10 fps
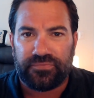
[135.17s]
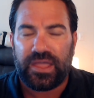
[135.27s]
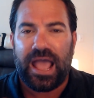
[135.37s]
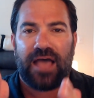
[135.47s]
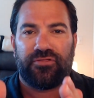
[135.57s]

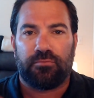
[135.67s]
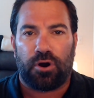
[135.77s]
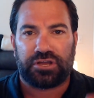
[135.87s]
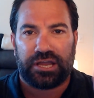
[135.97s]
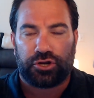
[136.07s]
and the
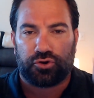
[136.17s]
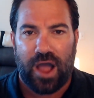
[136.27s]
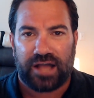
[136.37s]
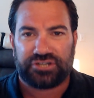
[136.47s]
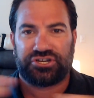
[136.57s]
market
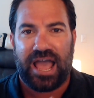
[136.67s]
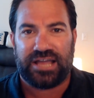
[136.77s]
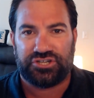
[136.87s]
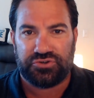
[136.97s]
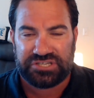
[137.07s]
crashed,
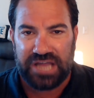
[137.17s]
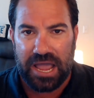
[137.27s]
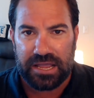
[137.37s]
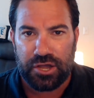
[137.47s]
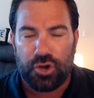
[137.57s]
as you
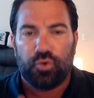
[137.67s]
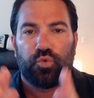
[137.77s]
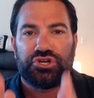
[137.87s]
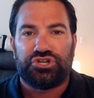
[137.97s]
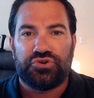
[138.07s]
say,
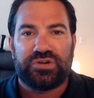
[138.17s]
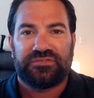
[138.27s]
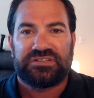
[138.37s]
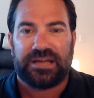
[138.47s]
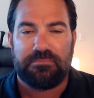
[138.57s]
would you
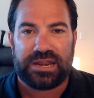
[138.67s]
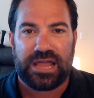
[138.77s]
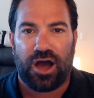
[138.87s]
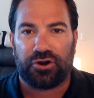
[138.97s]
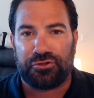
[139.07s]
give somebody
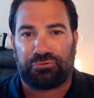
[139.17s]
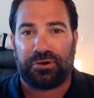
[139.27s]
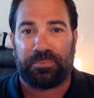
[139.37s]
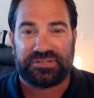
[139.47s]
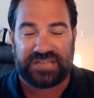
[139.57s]

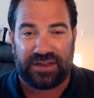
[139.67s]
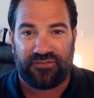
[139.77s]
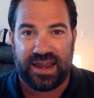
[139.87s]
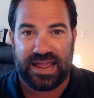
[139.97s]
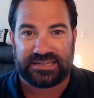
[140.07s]
103%
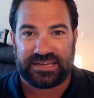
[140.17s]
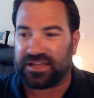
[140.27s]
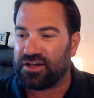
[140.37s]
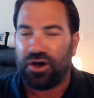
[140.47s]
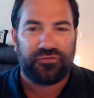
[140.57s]
financing?
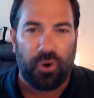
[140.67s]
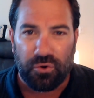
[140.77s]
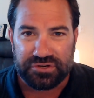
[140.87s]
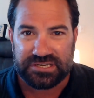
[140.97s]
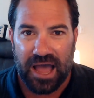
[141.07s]
Of
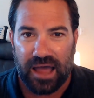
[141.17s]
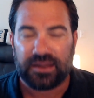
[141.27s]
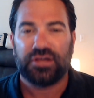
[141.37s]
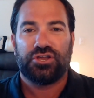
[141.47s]
course not.